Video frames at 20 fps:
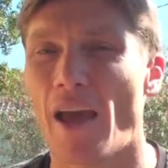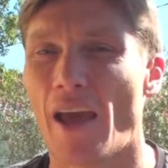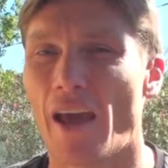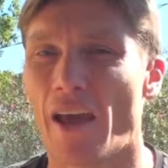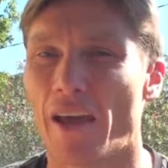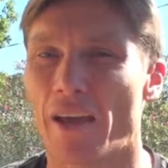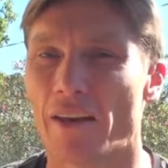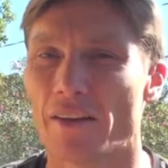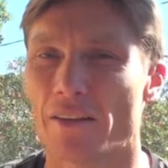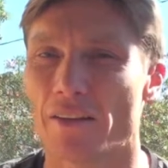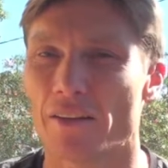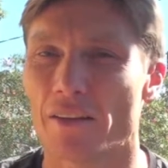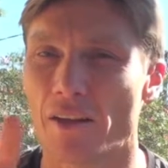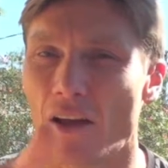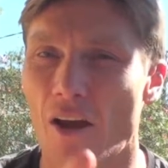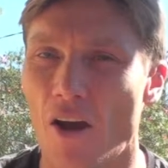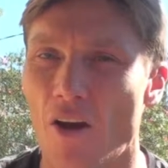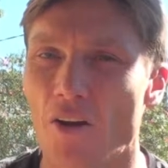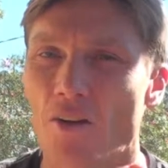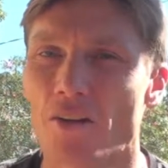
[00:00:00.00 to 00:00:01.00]
and
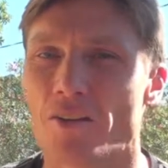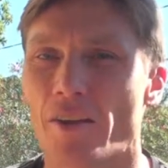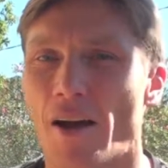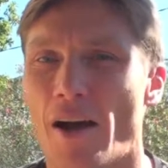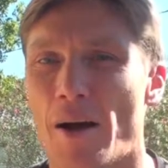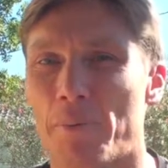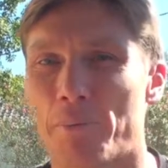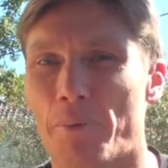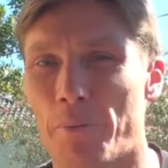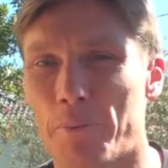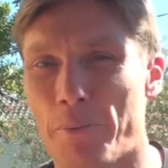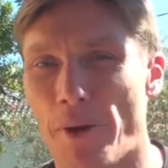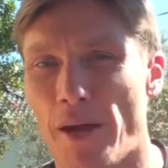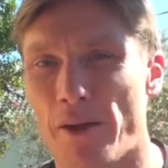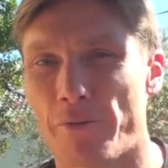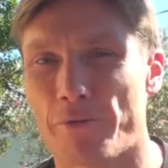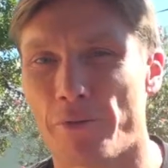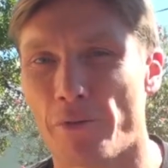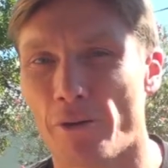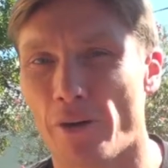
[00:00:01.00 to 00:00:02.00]
the owners aren't
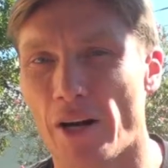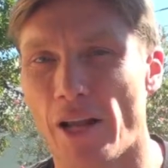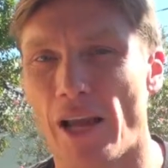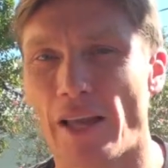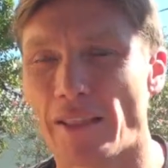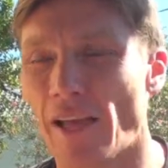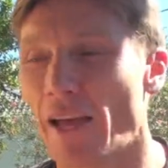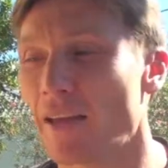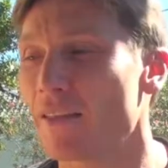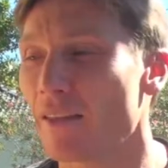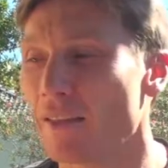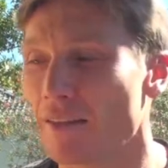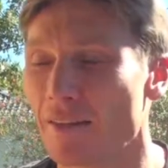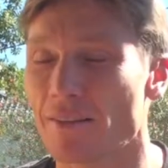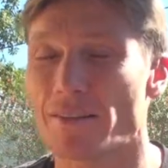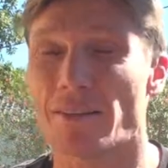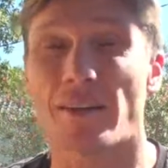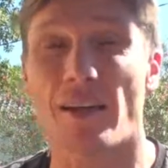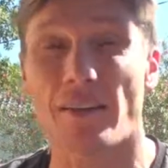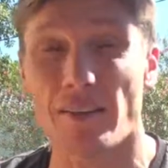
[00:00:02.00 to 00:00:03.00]
prepared for it, and they think
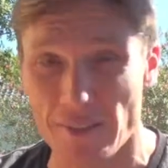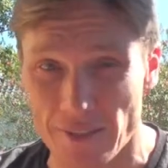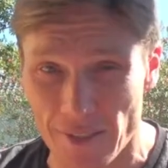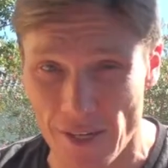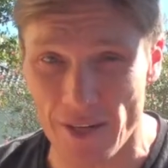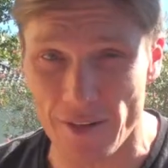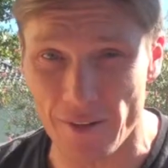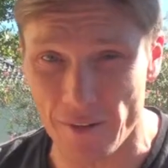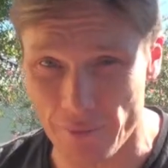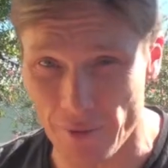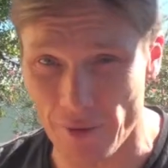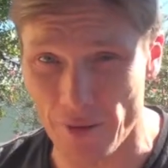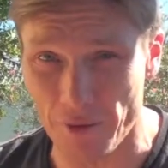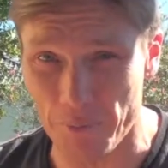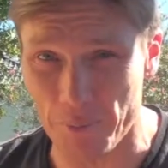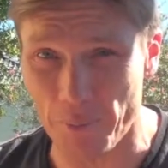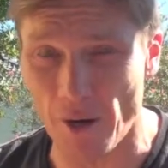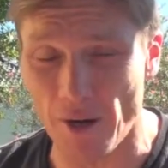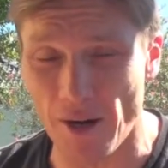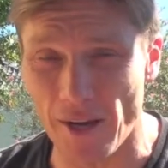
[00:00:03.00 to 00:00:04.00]
there's another 10 of
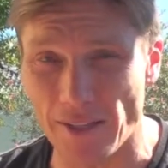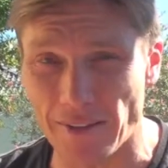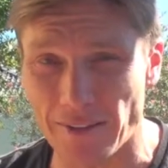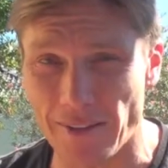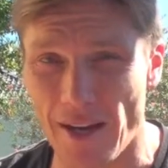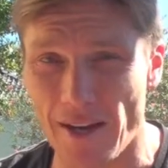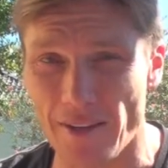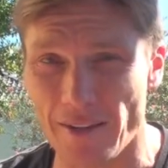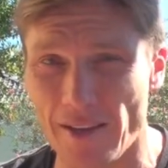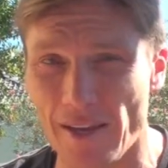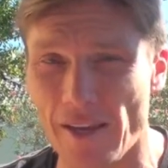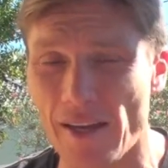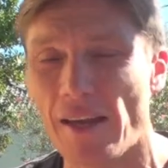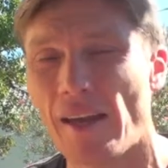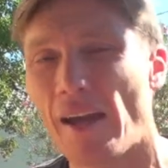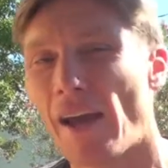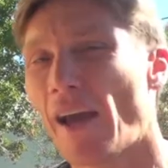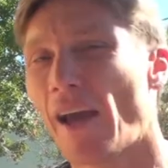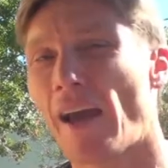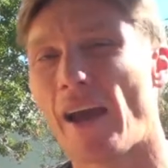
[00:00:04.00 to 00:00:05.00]
these buyers out there,
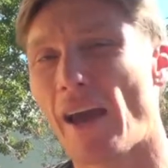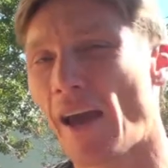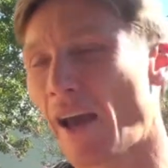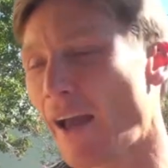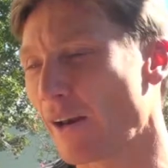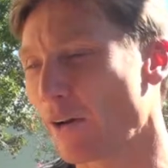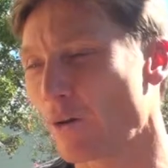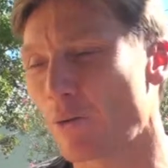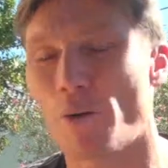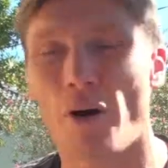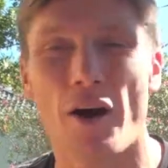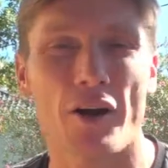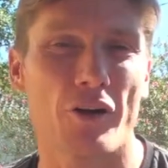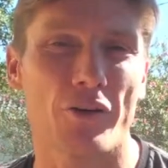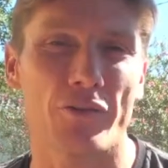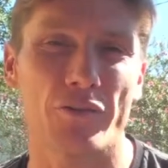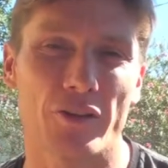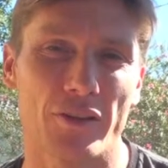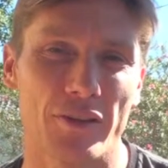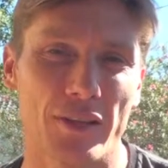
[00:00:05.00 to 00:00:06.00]
and quite
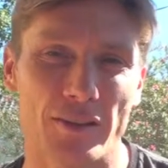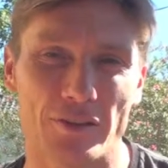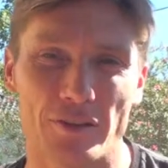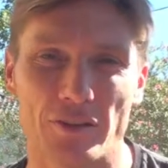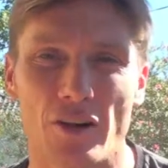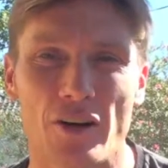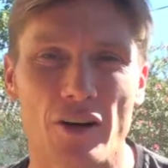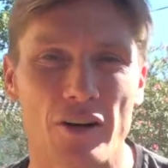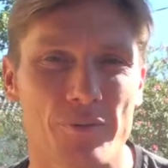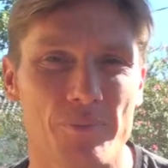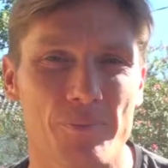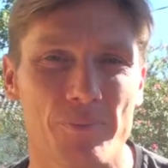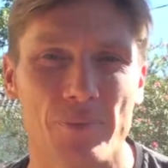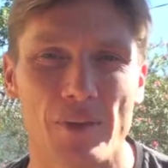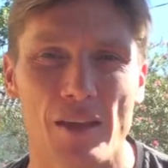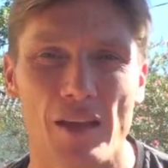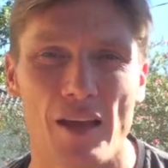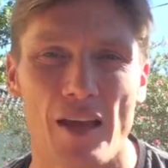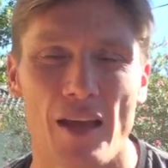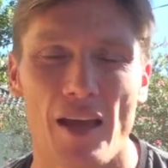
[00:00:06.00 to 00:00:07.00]
often there's not.
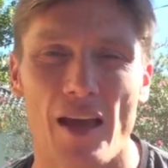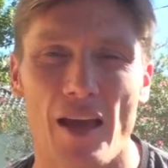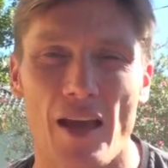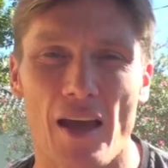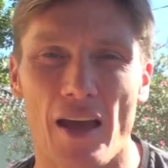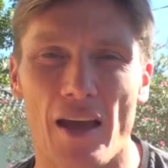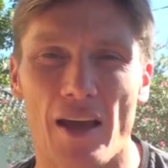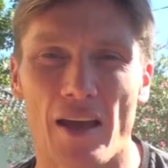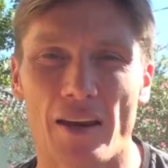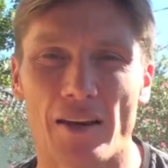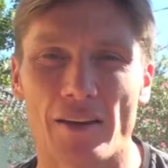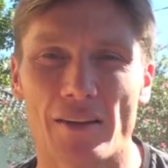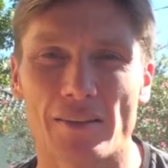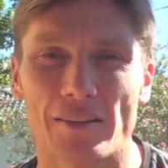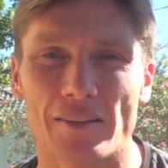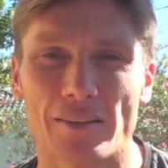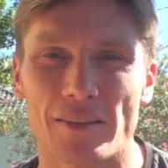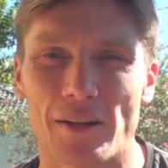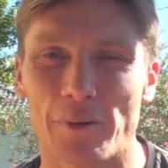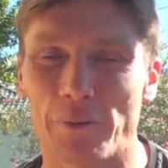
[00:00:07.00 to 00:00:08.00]

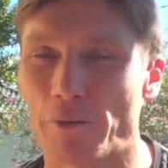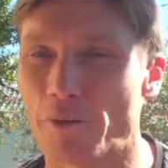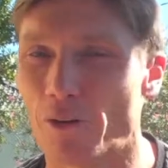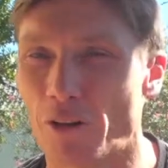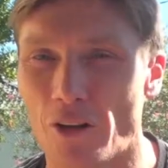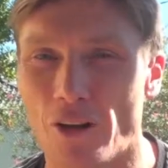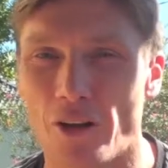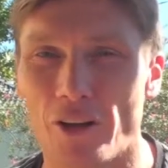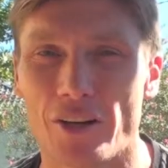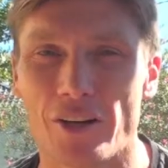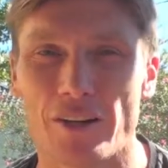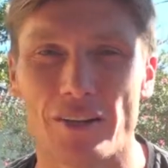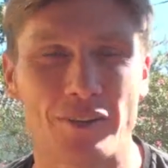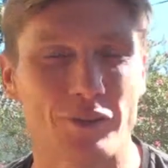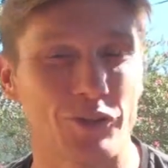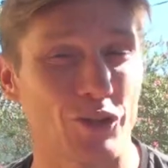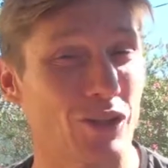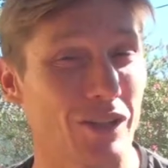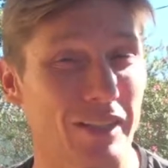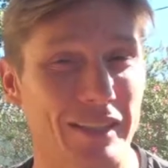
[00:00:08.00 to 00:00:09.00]
And you know, we've all heard it,
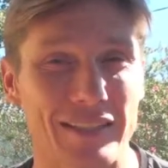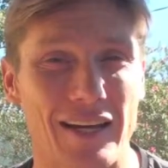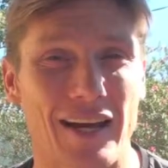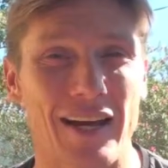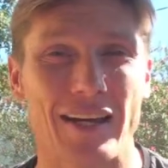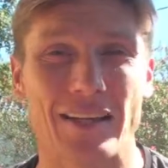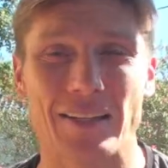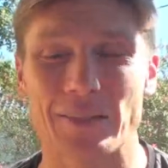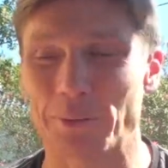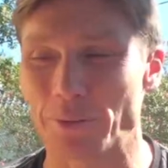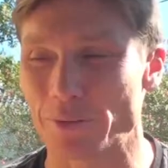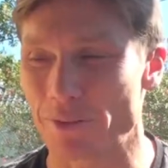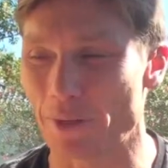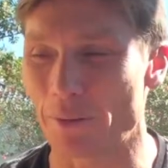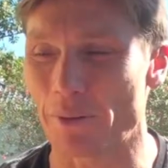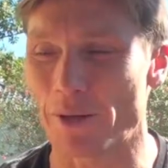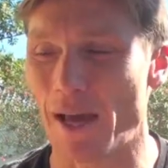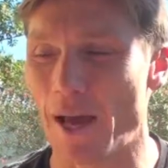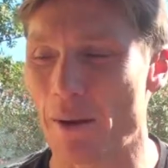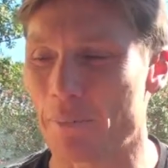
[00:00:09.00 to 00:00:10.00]
it's early days, we'll
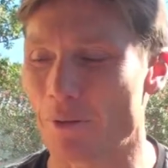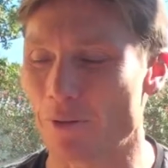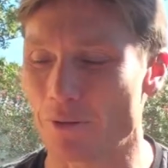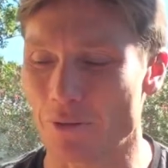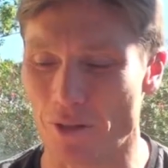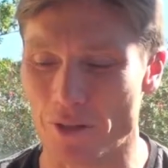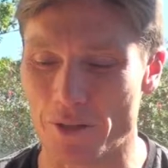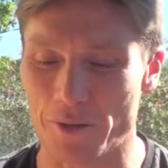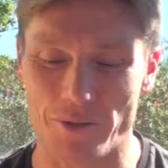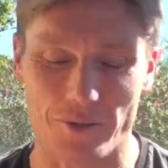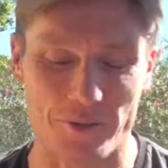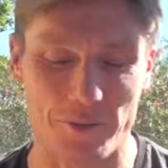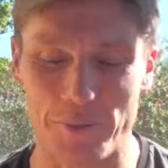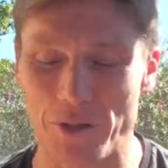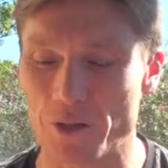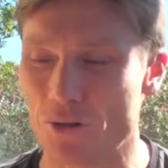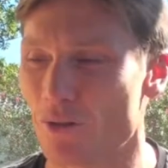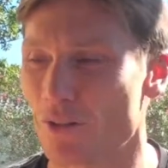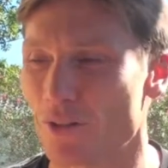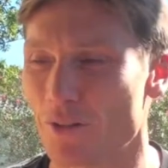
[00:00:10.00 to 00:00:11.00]
see what happens, we've got some
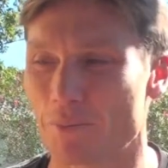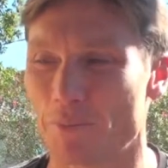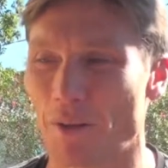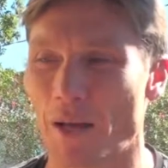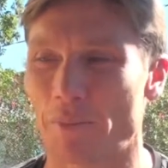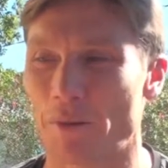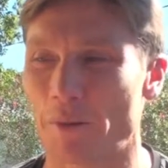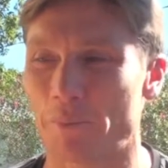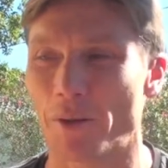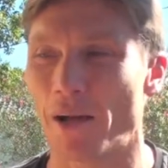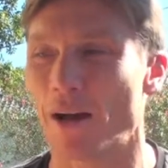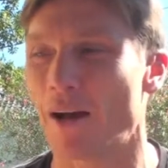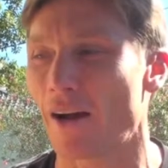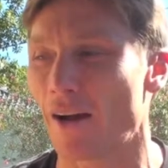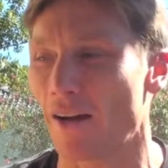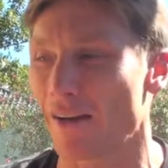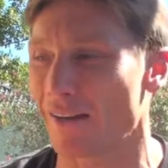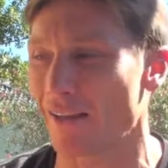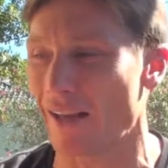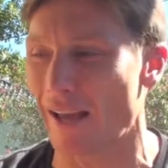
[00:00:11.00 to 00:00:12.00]
interest, blah blah
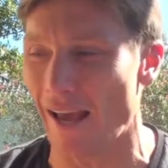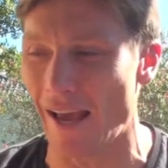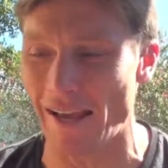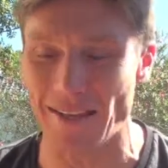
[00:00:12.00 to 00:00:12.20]
blah, and